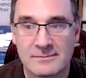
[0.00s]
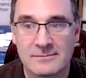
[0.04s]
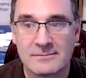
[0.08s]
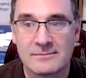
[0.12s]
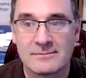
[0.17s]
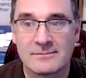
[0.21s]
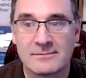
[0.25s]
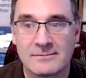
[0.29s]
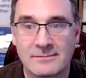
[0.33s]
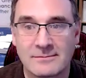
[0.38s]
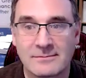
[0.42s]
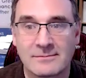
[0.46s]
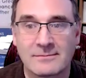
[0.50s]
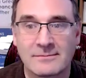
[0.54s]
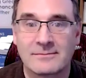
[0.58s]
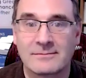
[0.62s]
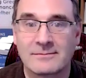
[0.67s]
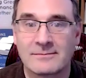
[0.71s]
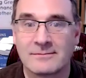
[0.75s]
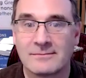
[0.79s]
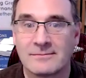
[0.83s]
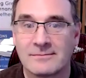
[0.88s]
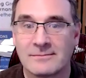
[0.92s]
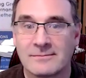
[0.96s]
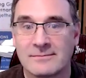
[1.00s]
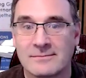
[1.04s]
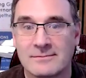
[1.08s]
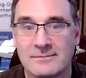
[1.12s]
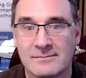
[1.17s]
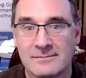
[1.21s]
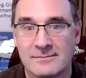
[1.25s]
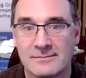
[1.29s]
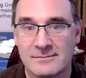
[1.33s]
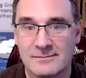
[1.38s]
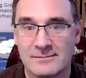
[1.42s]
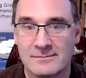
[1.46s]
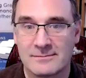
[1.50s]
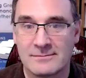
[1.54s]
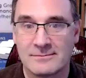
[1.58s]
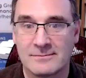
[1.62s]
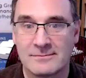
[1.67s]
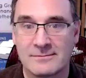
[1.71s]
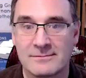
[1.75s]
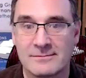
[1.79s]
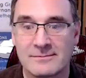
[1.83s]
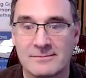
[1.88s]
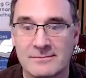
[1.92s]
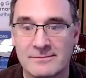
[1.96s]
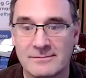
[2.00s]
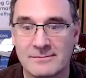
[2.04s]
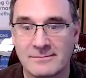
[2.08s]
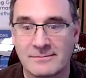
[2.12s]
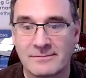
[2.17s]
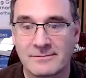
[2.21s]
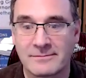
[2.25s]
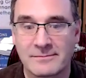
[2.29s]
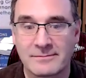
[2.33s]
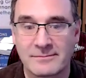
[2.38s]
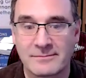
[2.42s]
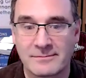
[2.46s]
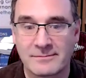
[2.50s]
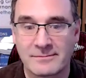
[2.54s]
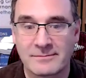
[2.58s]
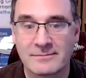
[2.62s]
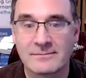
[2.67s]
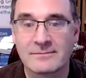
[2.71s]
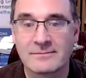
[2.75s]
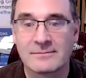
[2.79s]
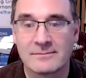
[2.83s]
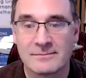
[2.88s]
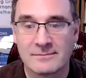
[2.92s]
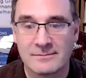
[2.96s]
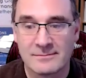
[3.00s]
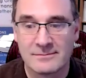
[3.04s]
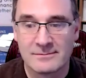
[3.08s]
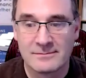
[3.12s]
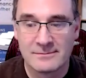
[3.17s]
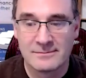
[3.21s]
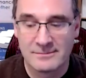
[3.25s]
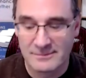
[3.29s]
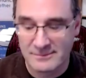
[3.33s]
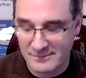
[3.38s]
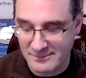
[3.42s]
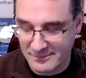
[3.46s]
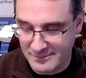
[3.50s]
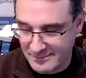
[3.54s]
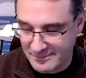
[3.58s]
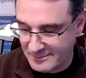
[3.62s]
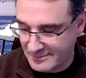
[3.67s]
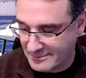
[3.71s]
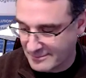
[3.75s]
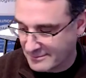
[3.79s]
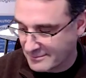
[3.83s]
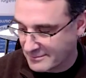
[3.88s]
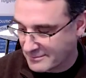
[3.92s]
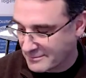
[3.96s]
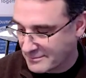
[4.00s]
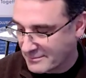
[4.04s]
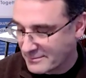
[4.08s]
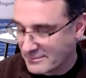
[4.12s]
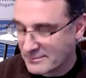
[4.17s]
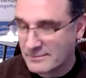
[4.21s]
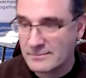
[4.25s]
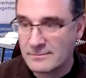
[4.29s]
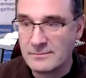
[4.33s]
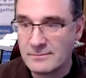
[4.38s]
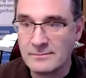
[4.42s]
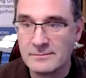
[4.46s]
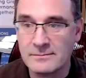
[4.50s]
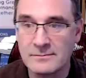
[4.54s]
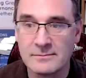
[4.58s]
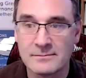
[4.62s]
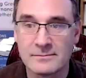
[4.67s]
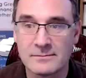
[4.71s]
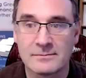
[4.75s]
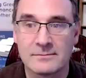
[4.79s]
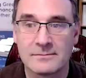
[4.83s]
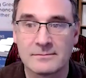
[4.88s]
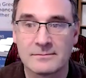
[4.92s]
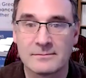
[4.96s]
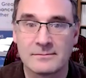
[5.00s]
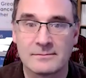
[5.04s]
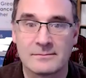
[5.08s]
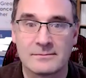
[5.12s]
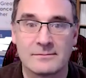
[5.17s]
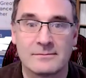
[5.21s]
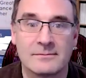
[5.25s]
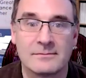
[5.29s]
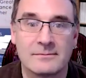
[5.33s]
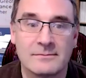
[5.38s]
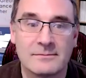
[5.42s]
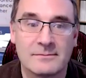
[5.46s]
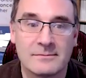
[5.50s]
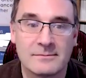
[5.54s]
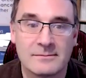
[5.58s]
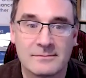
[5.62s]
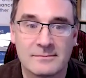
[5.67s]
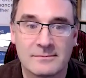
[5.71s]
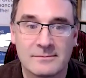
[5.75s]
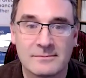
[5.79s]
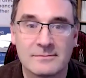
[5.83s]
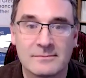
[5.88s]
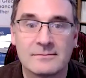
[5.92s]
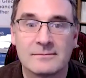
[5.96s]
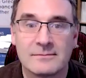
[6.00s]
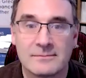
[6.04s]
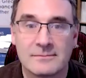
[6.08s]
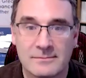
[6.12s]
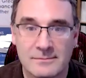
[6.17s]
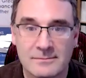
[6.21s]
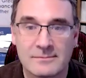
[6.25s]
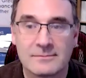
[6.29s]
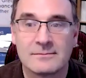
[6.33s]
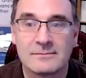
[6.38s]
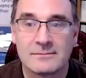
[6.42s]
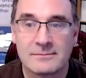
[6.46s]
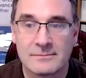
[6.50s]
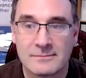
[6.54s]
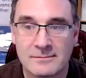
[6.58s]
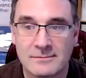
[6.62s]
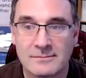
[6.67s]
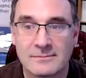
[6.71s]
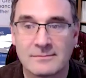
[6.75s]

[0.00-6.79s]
No words are spoken by the person on screen.